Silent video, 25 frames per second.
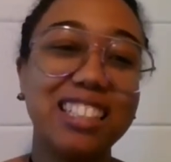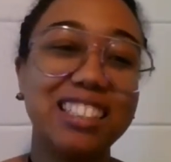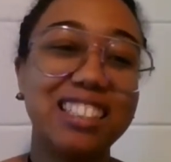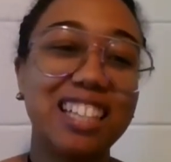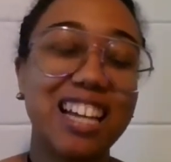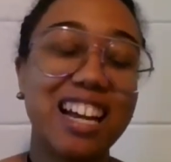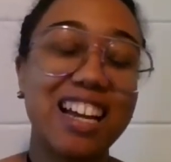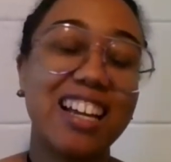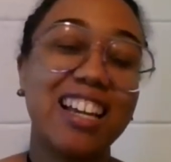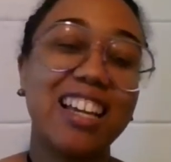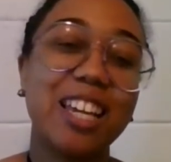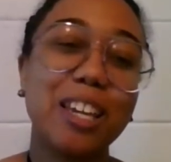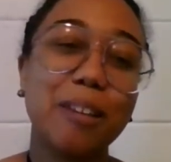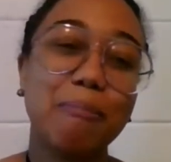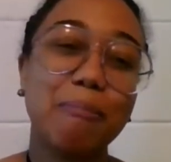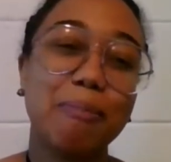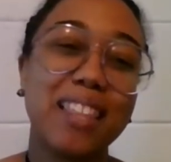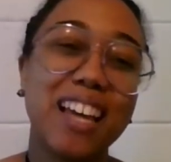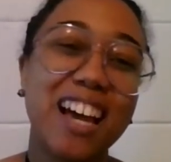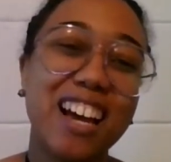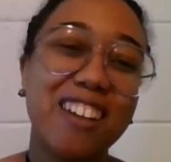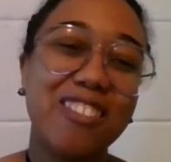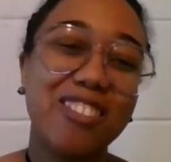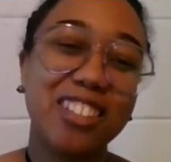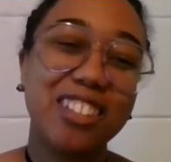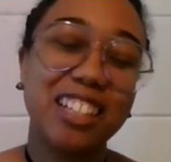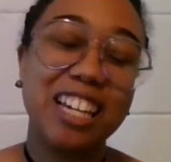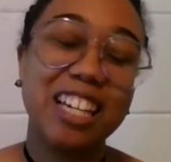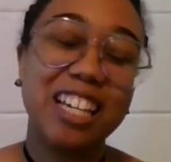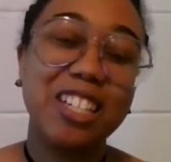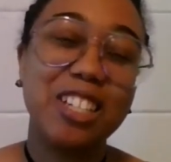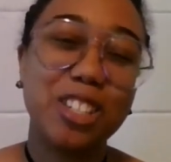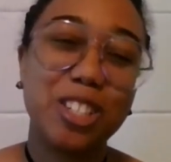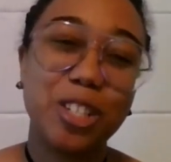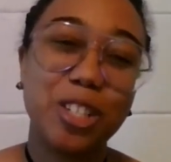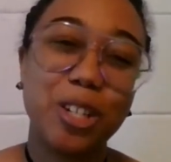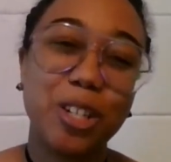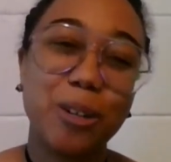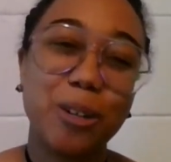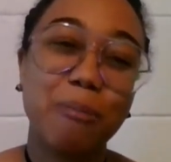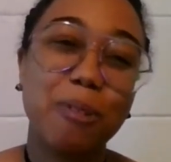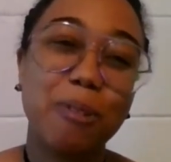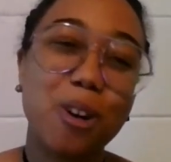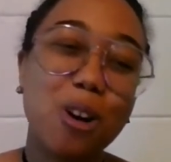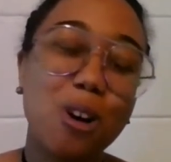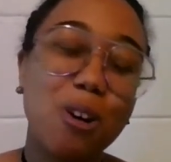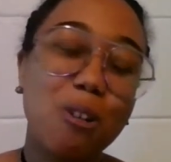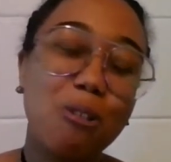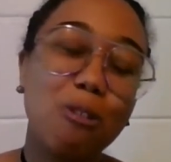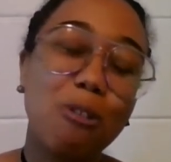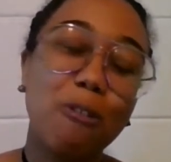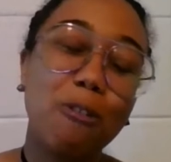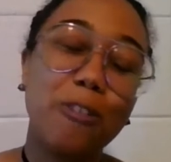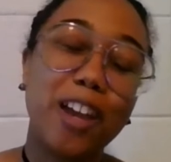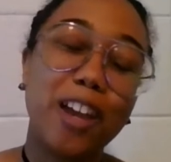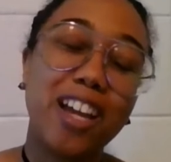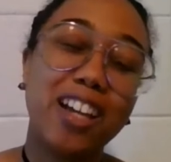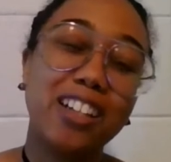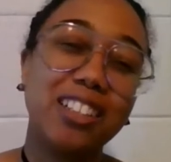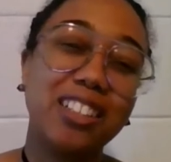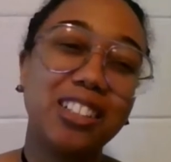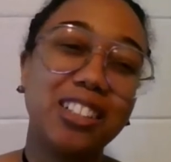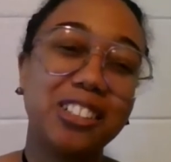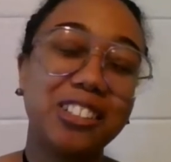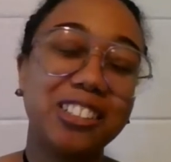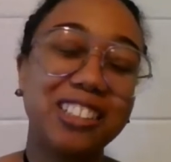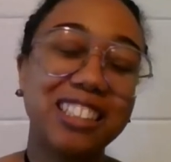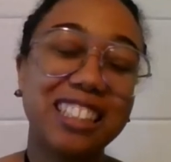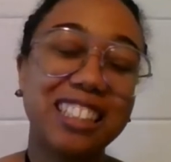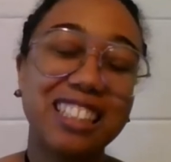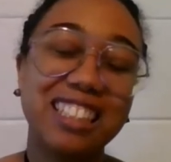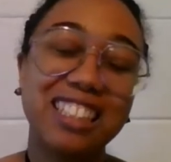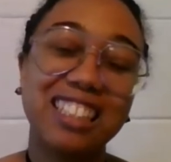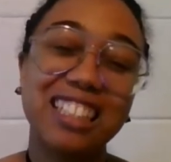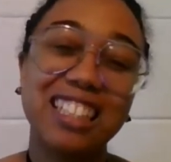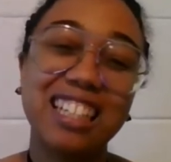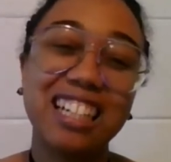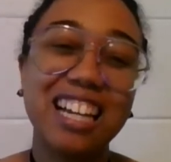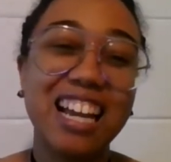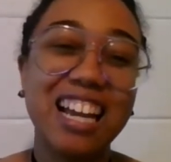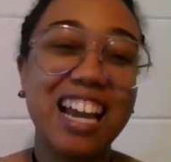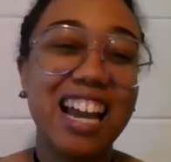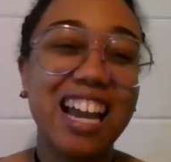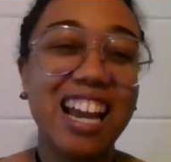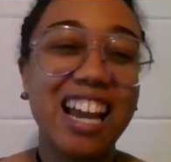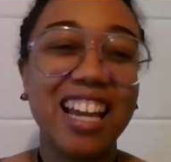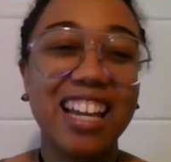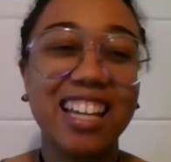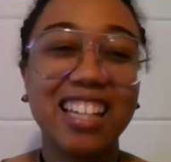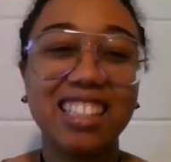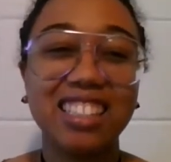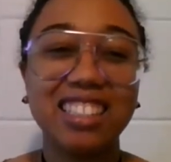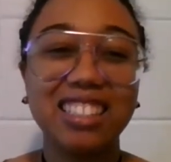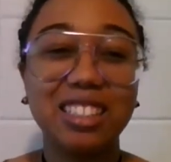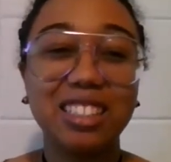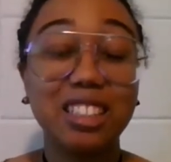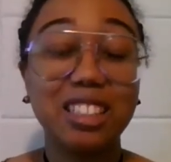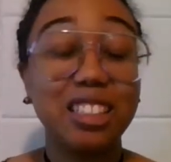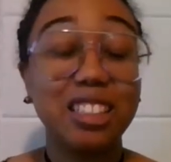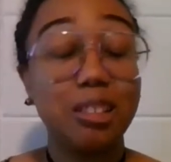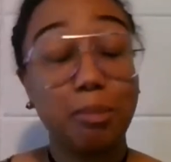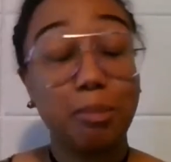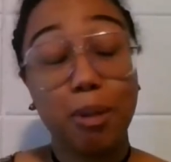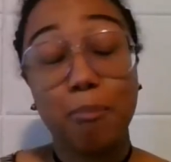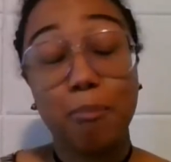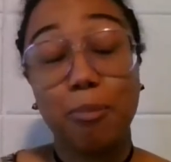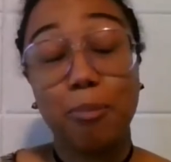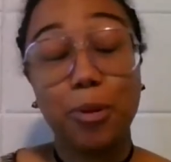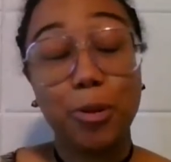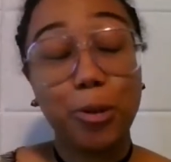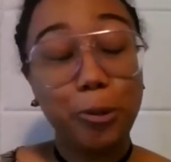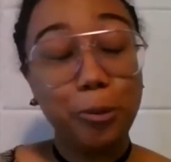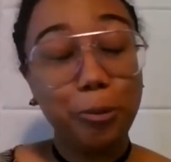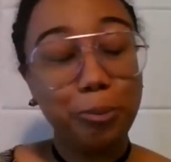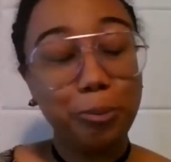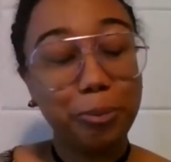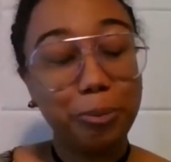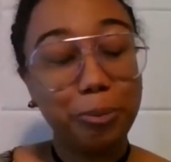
that keep that relationship with Angola and its people.